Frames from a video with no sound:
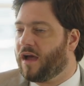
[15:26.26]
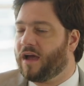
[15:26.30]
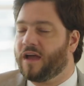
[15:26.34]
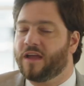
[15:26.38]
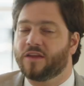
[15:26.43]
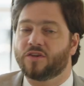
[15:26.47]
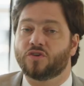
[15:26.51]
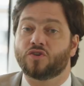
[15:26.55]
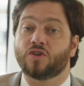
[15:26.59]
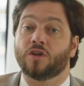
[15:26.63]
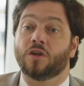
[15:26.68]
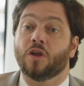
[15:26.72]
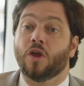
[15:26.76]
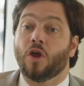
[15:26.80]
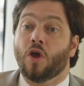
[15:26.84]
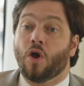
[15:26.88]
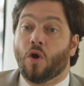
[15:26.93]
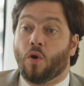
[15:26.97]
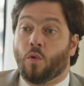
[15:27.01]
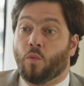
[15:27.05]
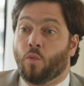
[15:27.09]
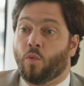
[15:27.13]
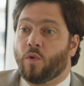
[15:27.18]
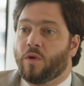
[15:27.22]
hydrogen.
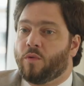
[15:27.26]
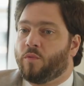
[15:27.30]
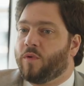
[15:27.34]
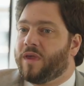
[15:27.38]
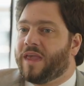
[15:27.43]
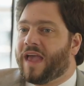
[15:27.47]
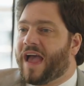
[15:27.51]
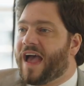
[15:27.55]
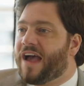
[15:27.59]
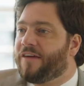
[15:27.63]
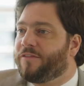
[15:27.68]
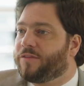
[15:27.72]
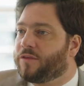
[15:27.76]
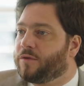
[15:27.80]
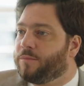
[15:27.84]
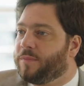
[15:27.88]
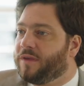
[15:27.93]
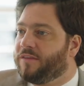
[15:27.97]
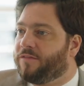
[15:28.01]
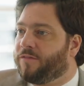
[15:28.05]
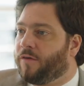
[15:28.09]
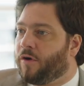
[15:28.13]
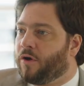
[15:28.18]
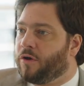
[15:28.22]
We have to
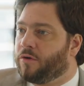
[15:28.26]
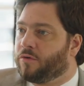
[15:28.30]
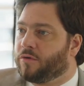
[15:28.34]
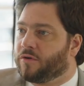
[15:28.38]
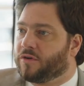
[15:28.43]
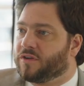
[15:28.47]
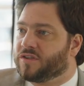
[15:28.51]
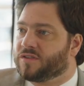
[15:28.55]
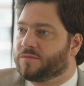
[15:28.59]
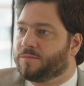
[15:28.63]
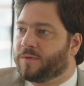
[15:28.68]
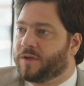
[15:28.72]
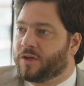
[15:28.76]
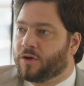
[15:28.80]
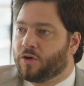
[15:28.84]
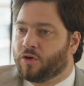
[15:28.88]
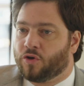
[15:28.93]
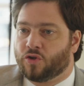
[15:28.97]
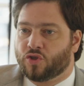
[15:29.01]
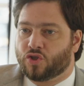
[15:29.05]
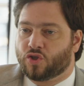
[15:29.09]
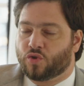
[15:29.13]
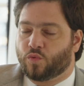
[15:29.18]
be followers because